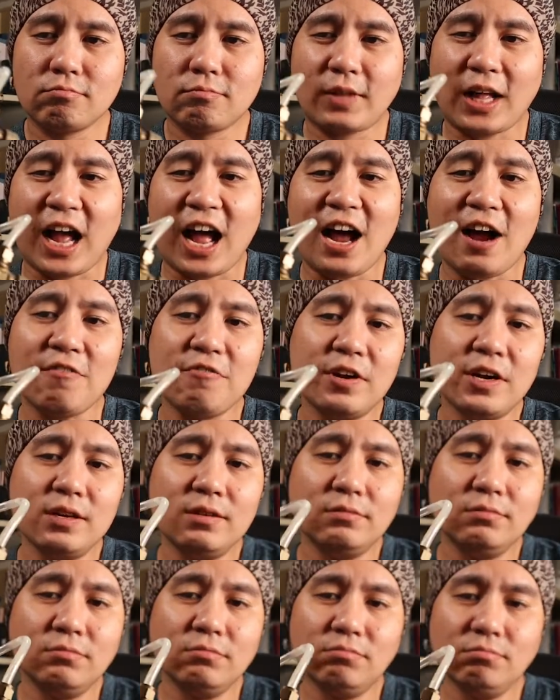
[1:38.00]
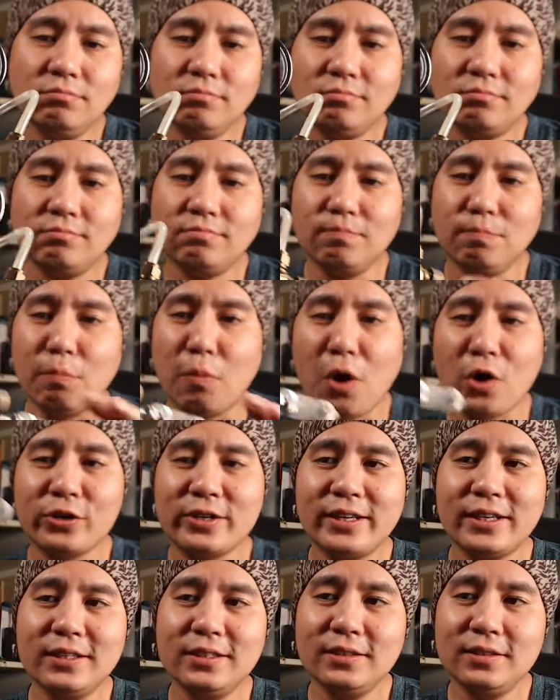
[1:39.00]
current
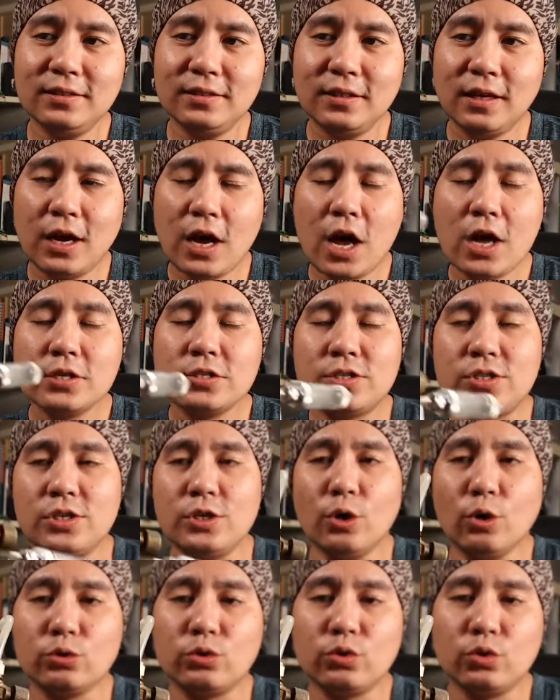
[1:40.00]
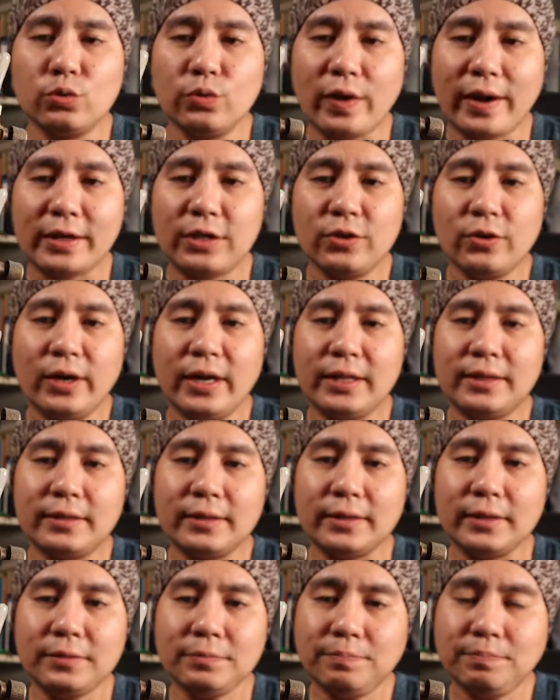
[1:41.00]
modern CO2
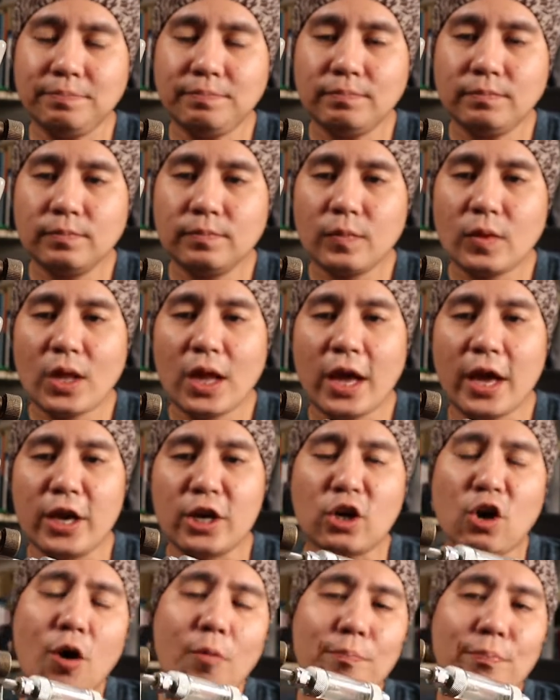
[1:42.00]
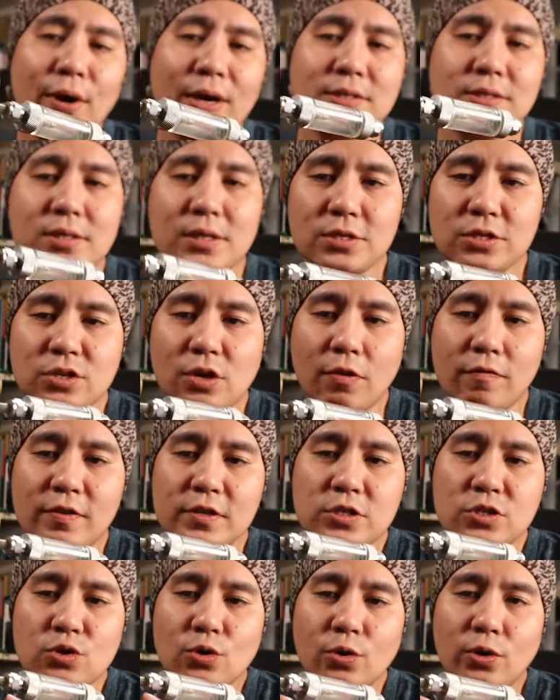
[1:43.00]
regulator. It comprises of
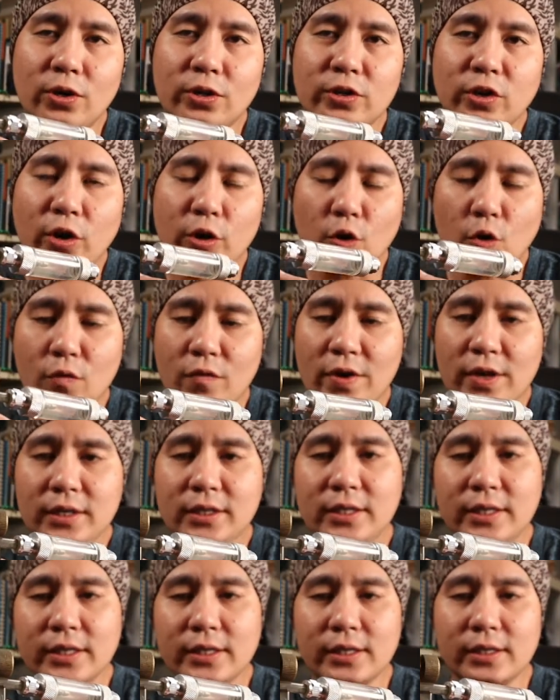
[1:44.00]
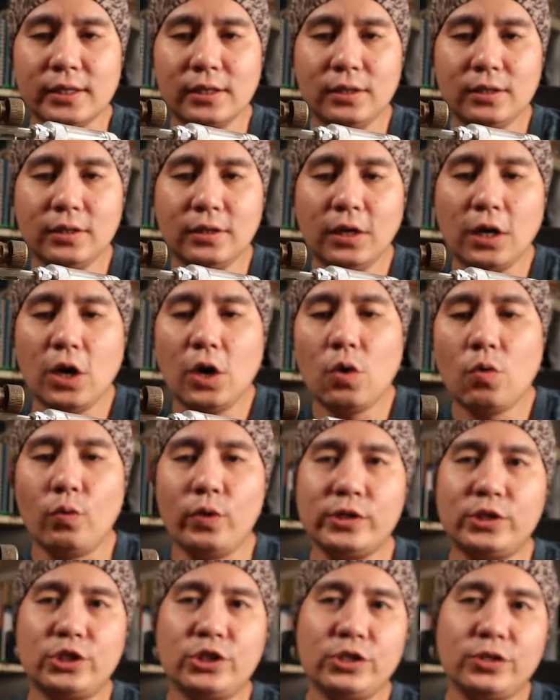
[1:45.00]
a solenoid over here,
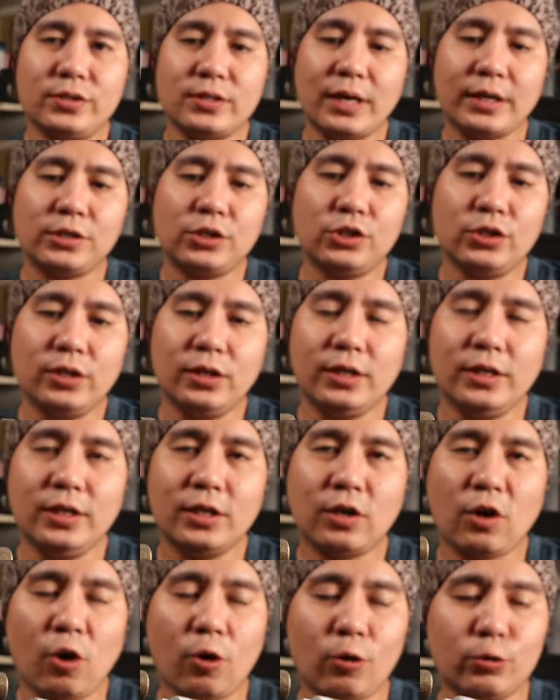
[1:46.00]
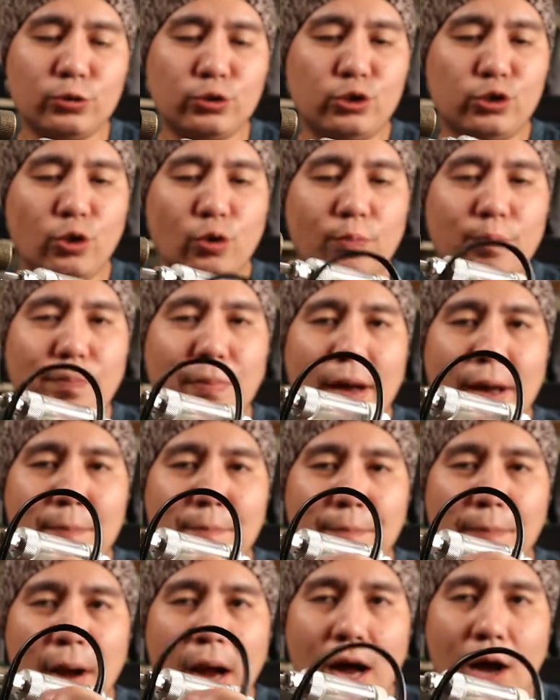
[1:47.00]
which is actually controlled by
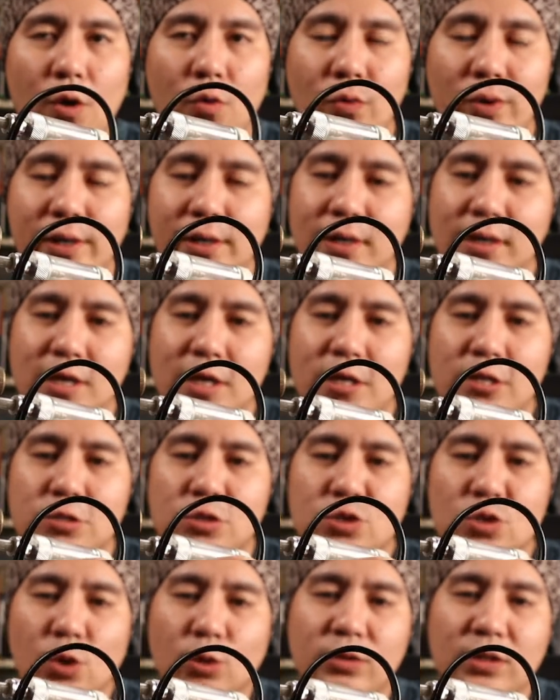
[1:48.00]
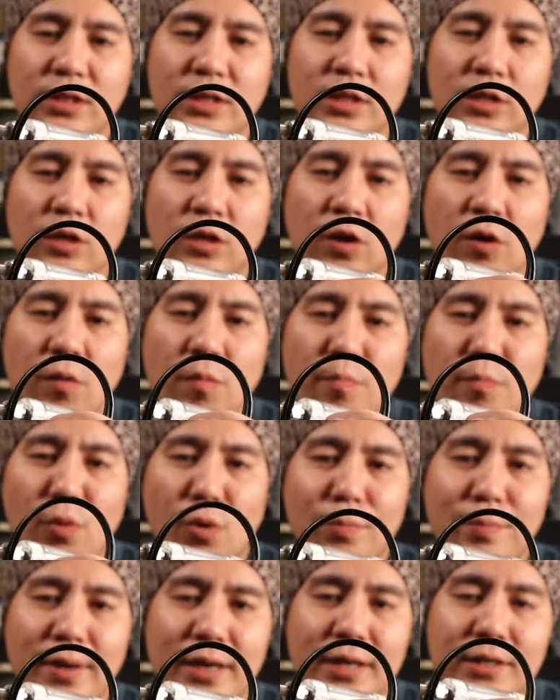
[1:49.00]
power. So the
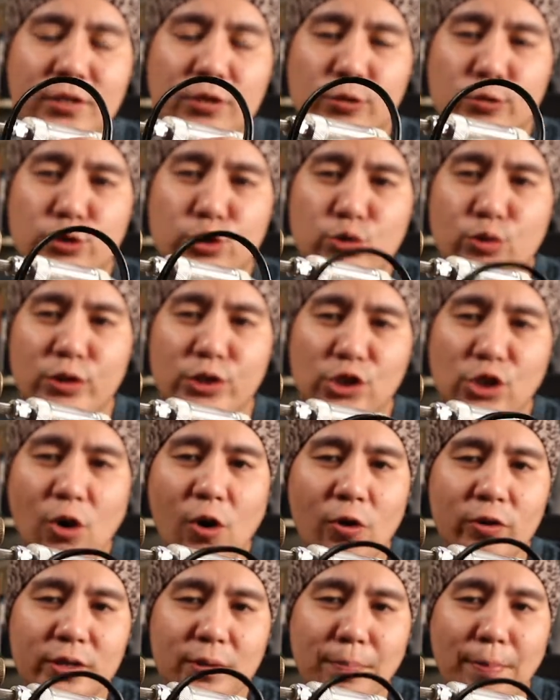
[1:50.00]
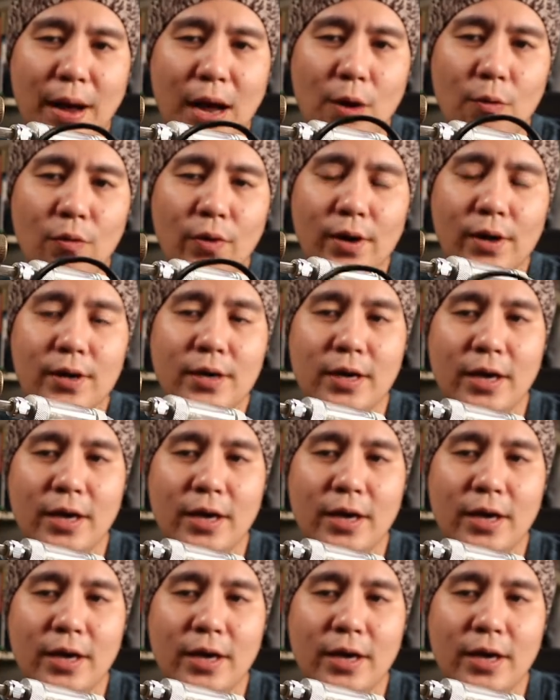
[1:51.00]
moment you switch on the power,